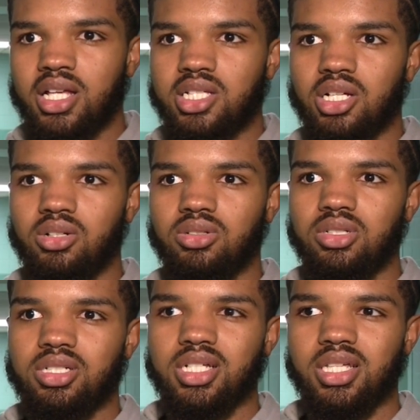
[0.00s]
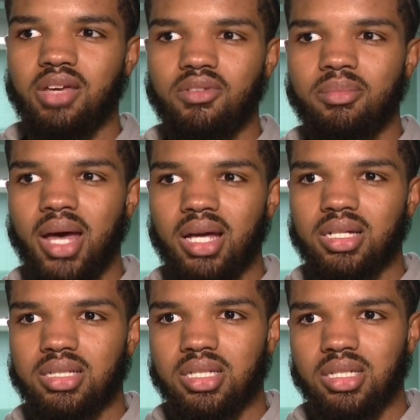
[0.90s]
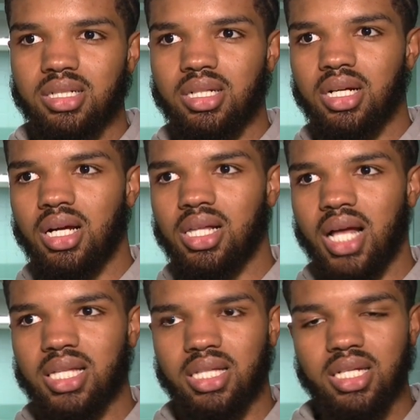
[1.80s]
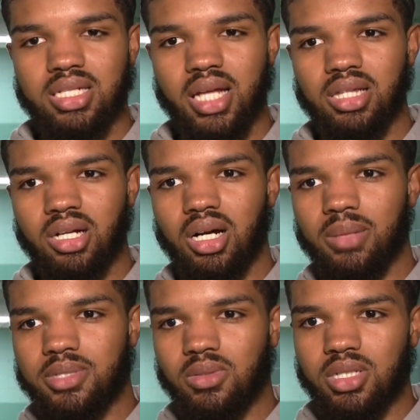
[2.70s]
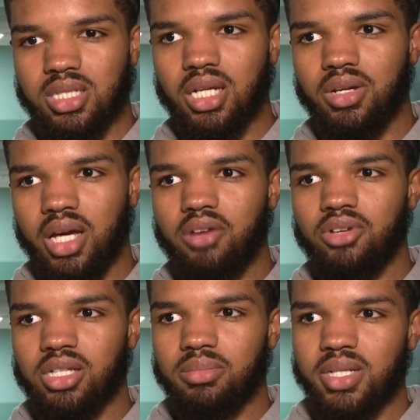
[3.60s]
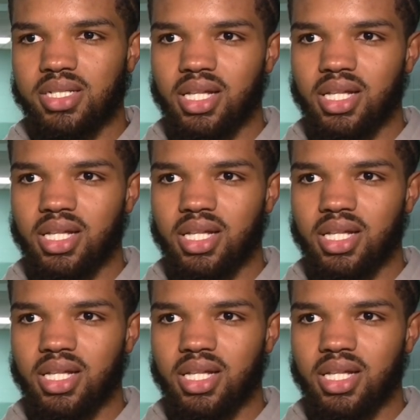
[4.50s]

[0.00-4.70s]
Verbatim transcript: So just giving back to a lot of kids that look up to us, it, it really means a